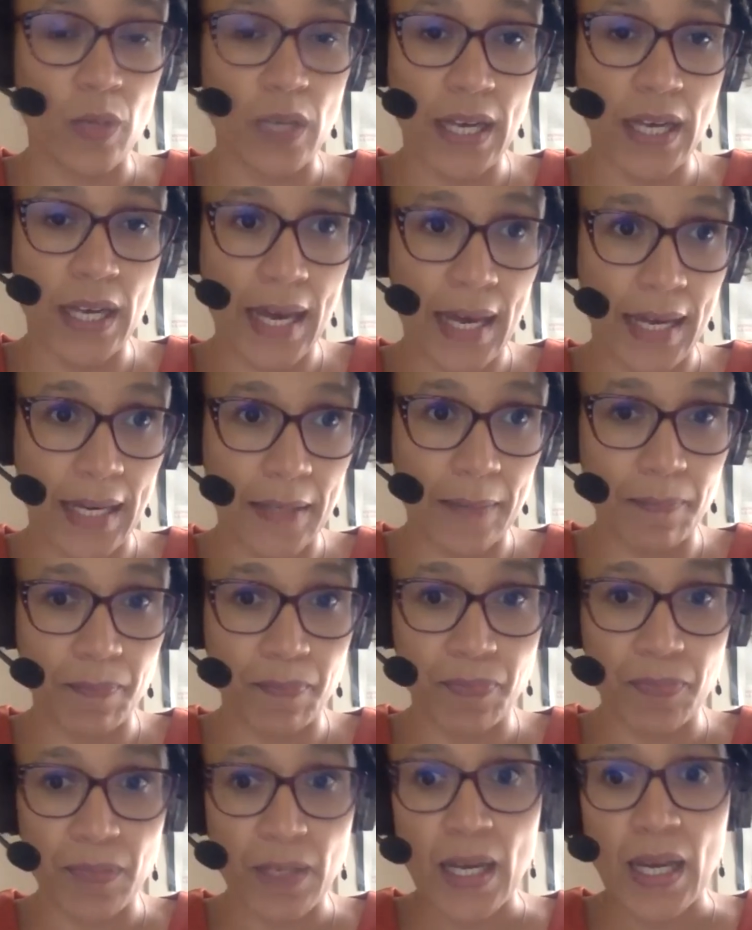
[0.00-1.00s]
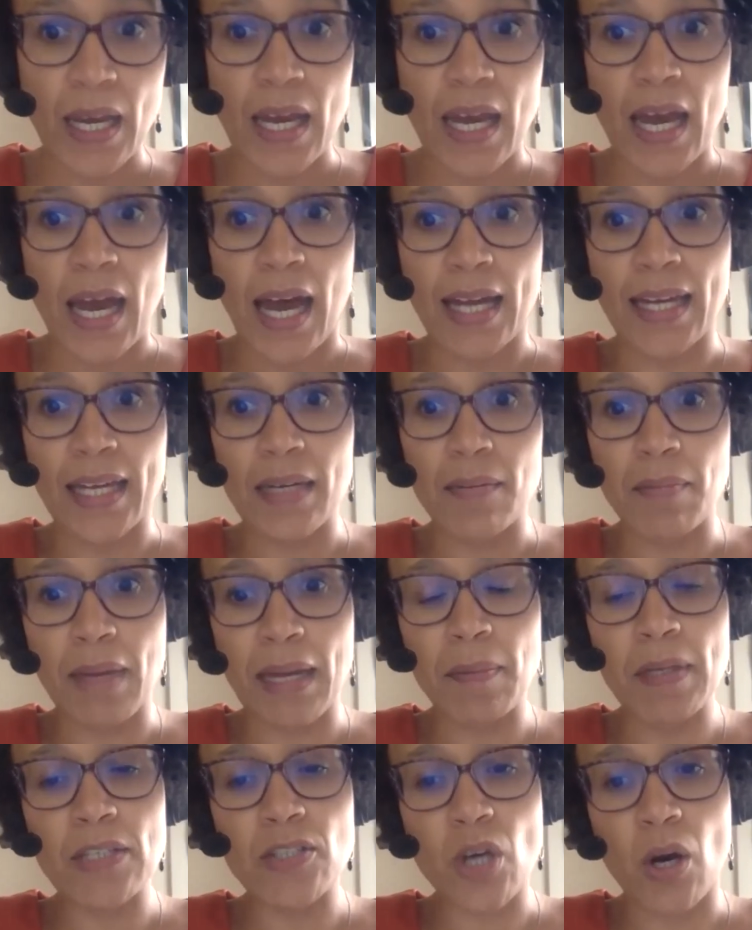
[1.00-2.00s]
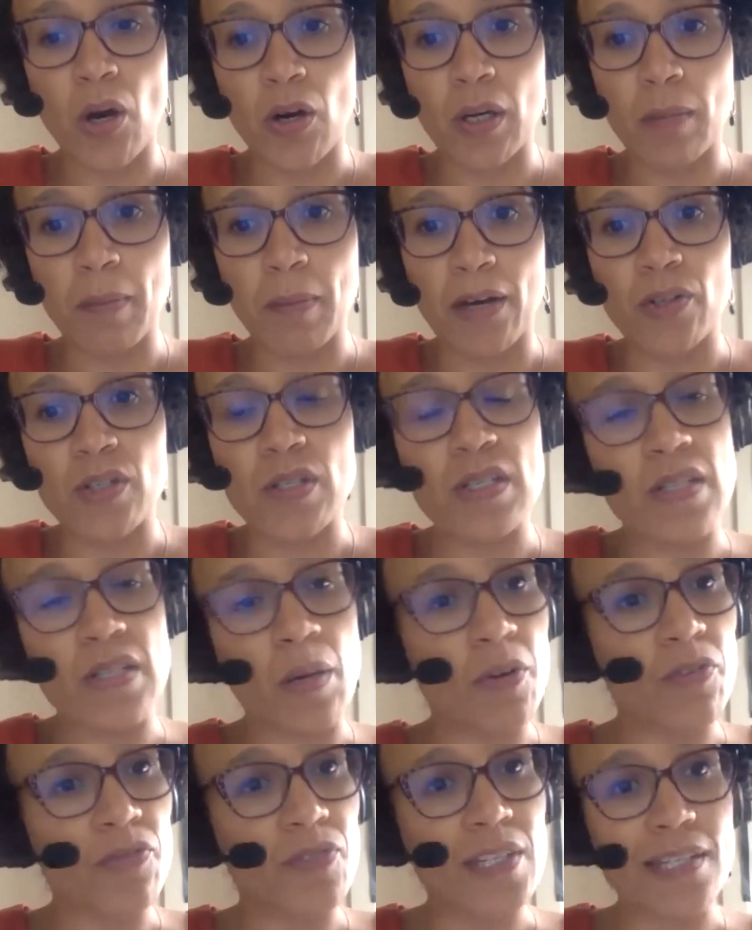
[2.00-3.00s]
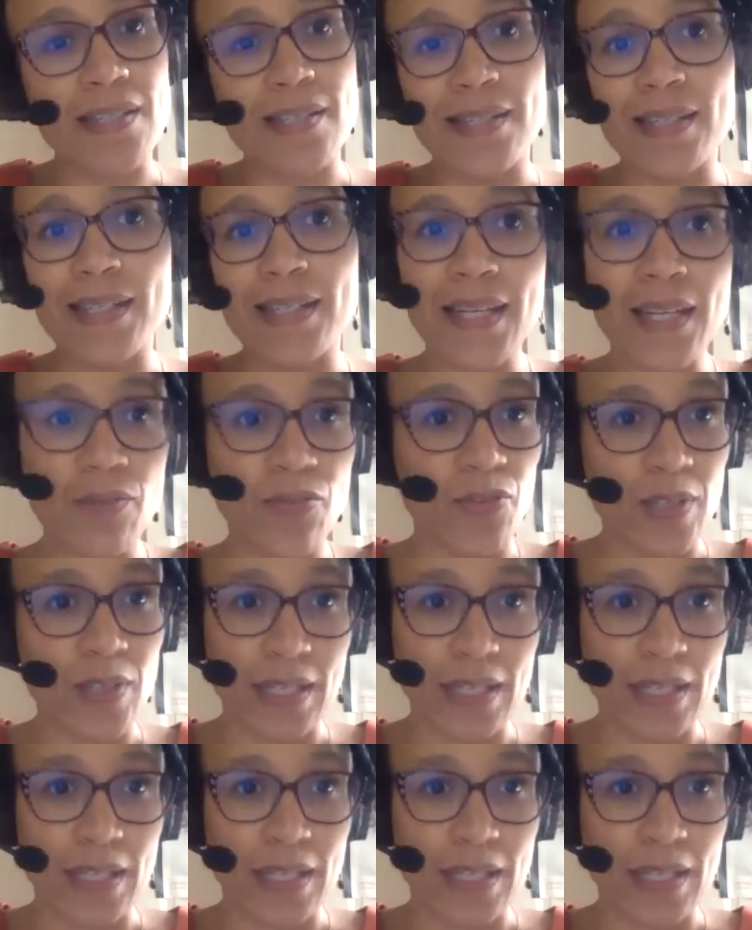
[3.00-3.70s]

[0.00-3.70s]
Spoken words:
we can. I can maybe talk about some of these lived